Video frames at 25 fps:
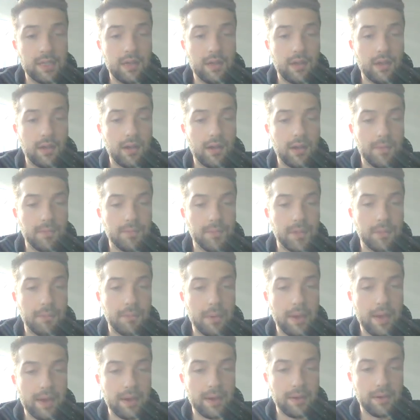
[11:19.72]
Um, the
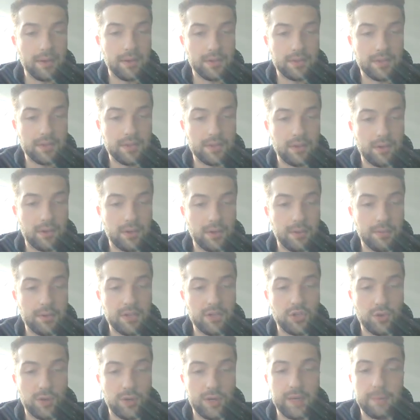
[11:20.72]
Packers are going to
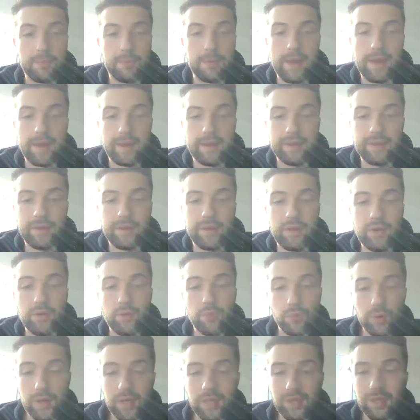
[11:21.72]
be trading back
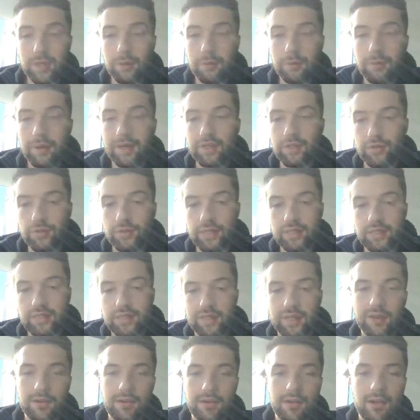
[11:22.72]
with the Patriots,
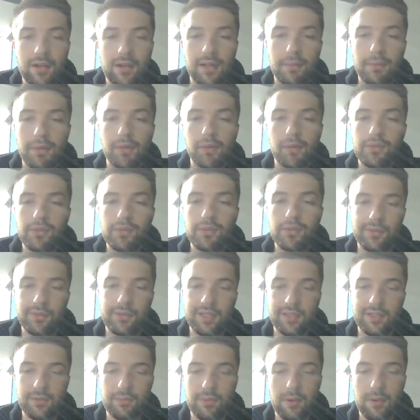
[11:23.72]
they're not going to be losing their
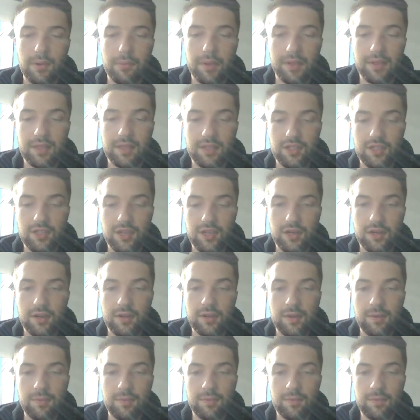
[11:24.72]
sixth round pick this year.
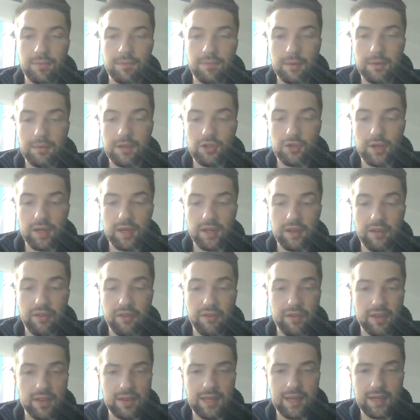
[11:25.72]
They're going to be trading a
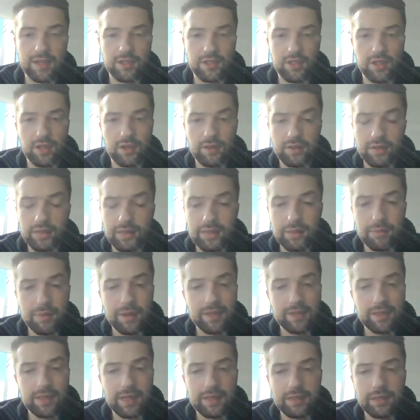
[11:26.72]
fifth next year. Does it
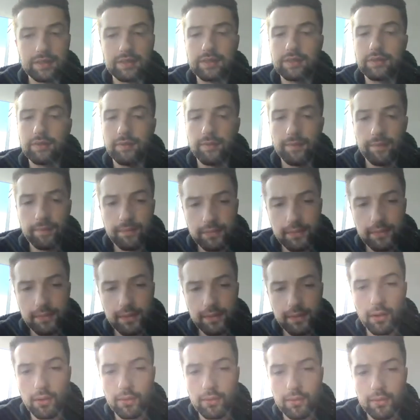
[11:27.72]
make sense?
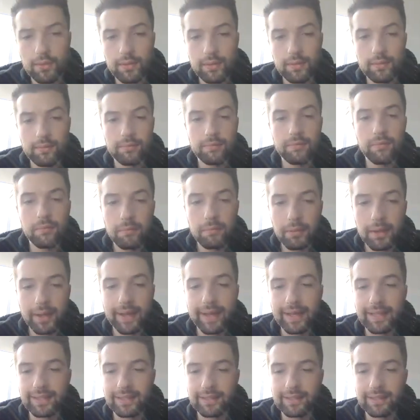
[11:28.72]
No.
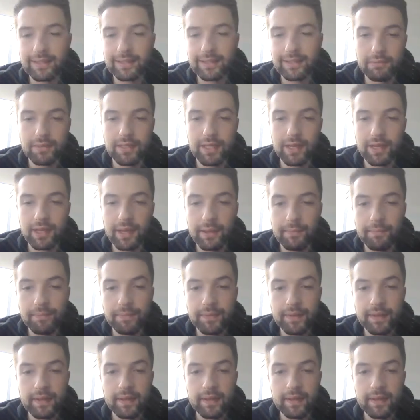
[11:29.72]
But at the same time,